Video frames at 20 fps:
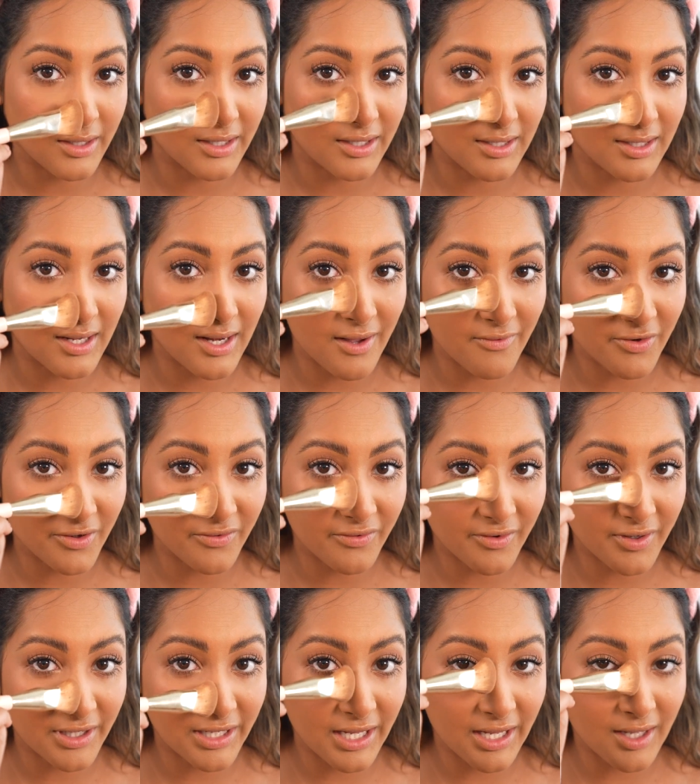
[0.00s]
I can never
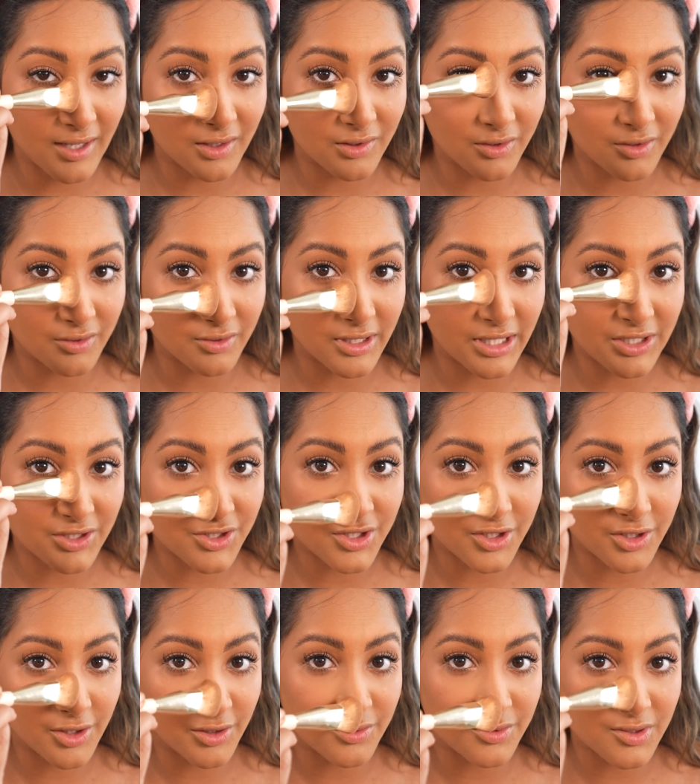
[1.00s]
forget a little
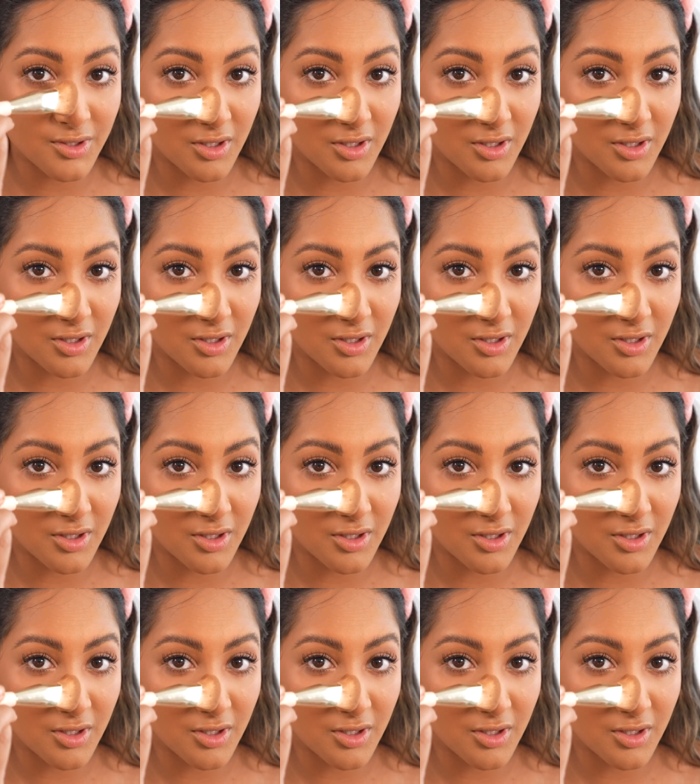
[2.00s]
extra nose